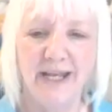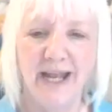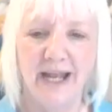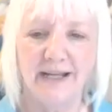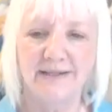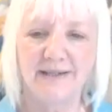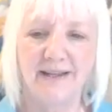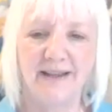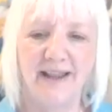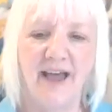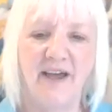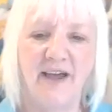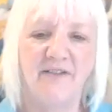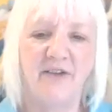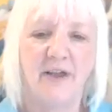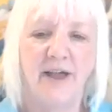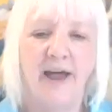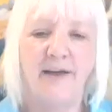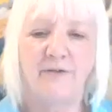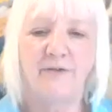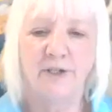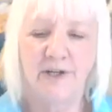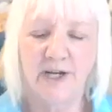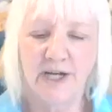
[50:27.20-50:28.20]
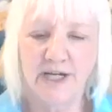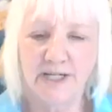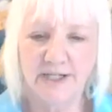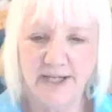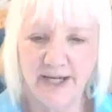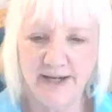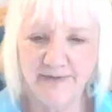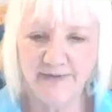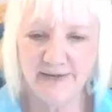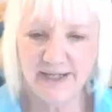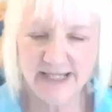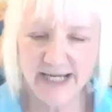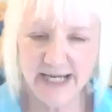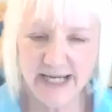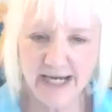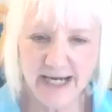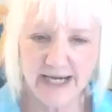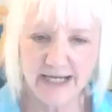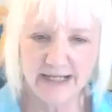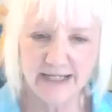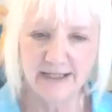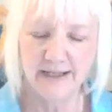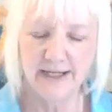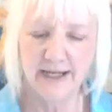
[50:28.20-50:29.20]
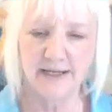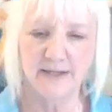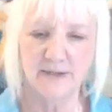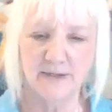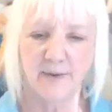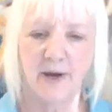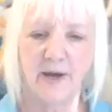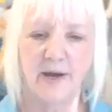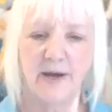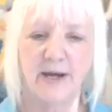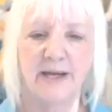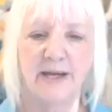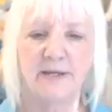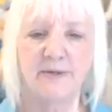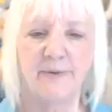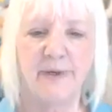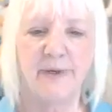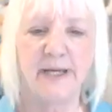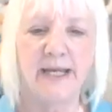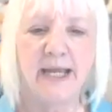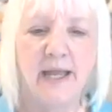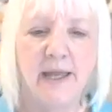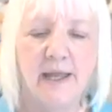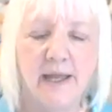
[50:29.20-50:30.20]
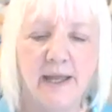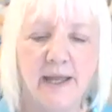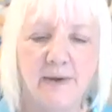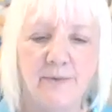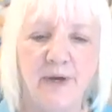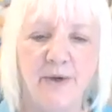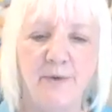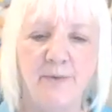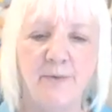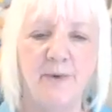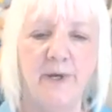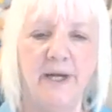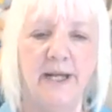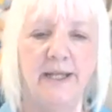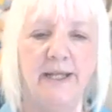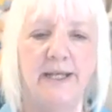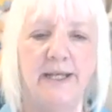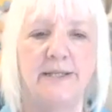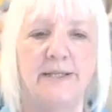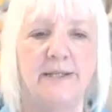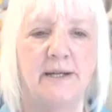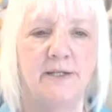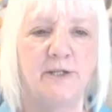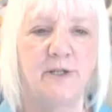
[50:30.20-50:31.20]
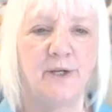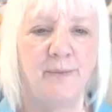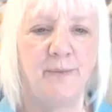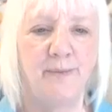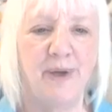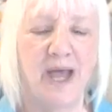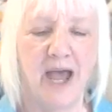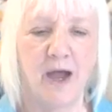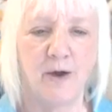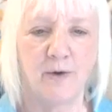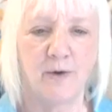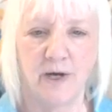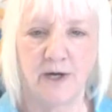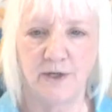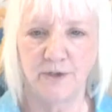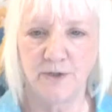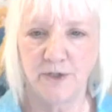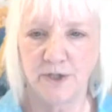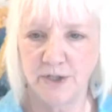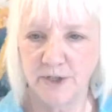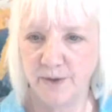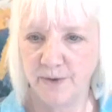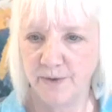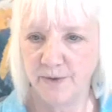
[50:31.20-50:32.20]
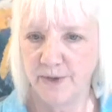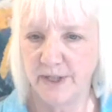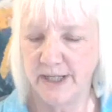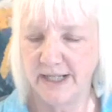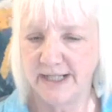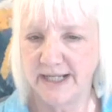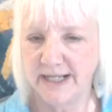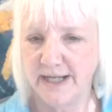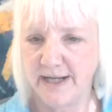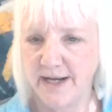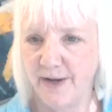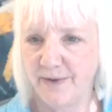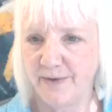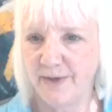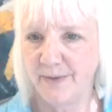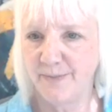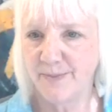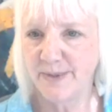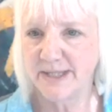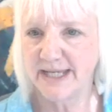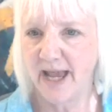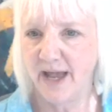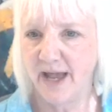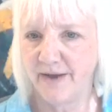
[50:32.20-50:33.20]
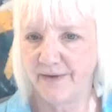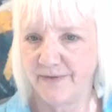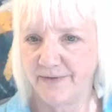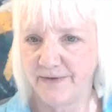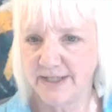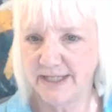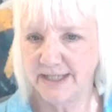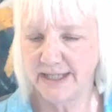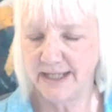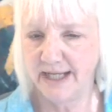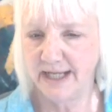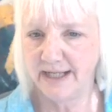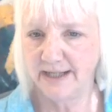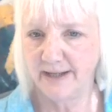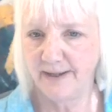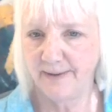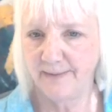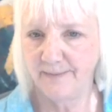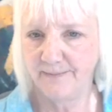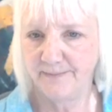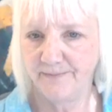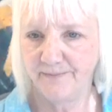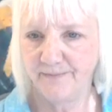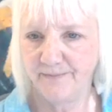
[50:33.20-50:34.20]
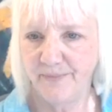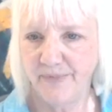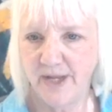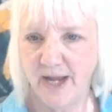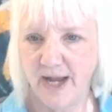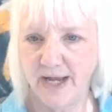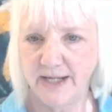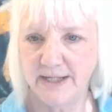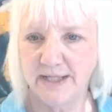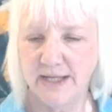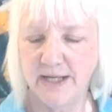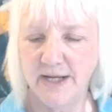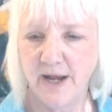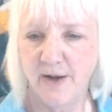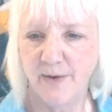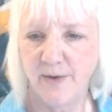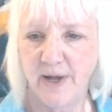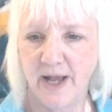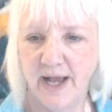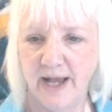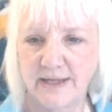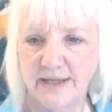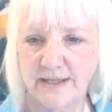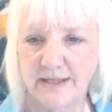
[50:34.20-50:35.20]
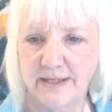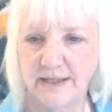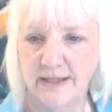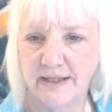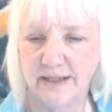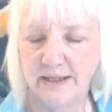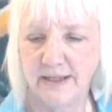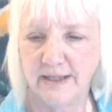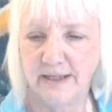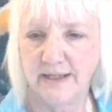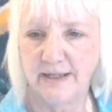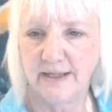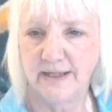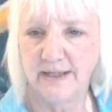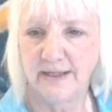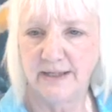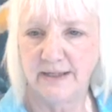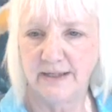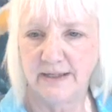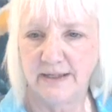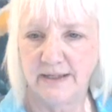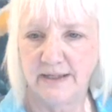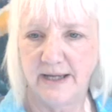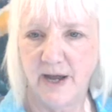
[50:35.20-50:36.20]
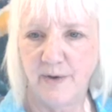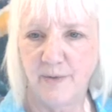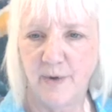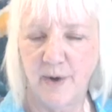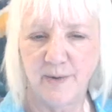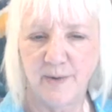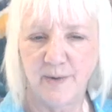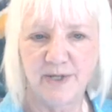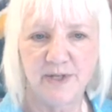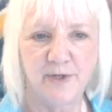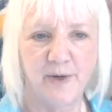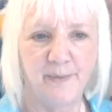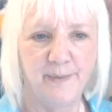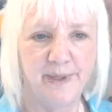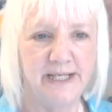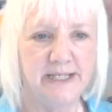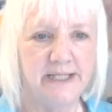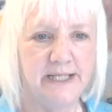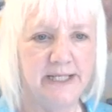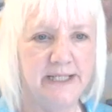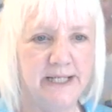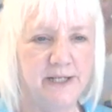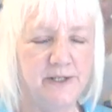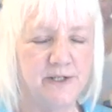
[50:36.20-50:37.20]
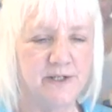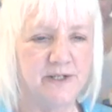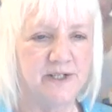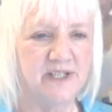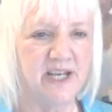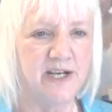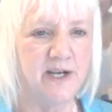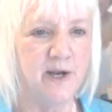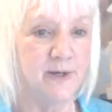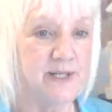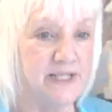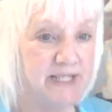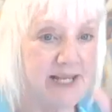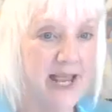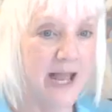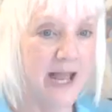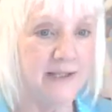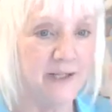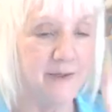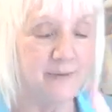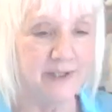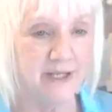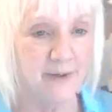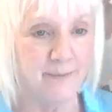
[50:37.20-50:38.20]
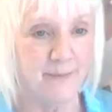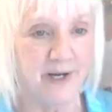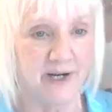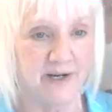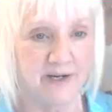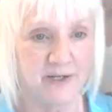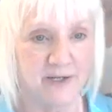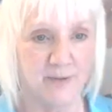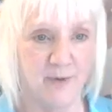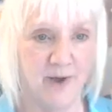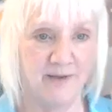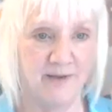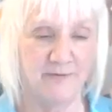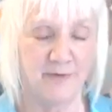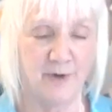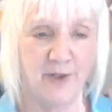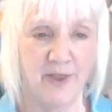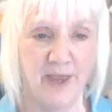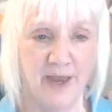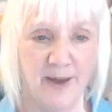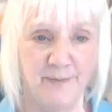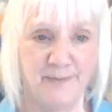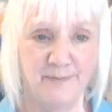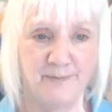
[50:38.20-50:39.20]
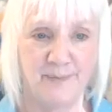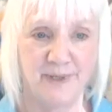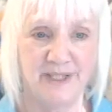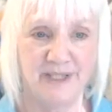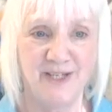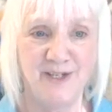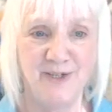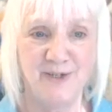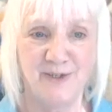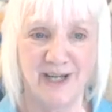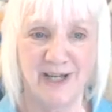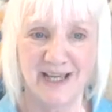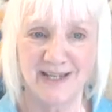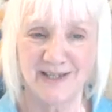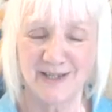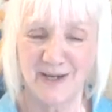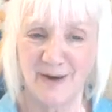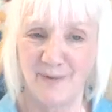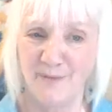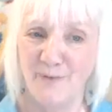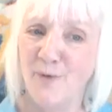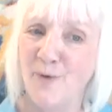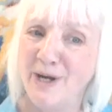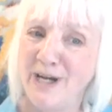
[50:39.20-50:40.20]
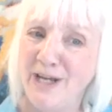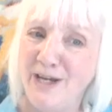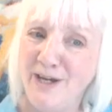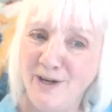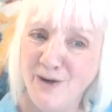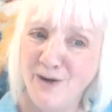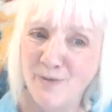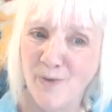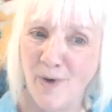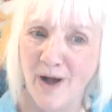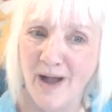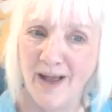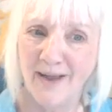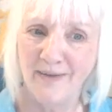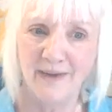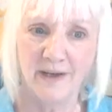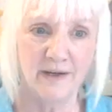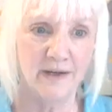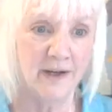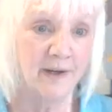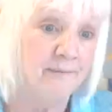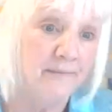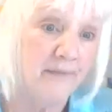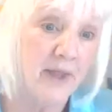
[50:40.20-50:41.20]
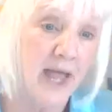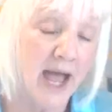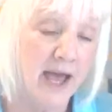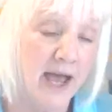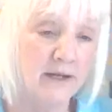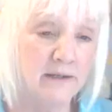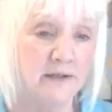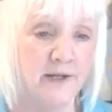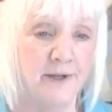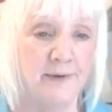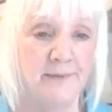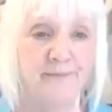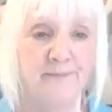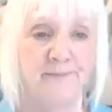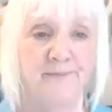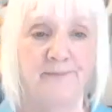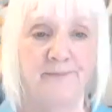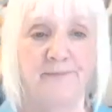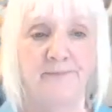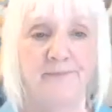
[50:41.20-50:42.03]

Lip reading: The next level after a safe seed in this work is we really start to empower our children to know themselves then, not to know us. I work with so many teenagers that know exactly what their parents want for them, but then you'll ask them, what do you want? And they'll go, I don't know.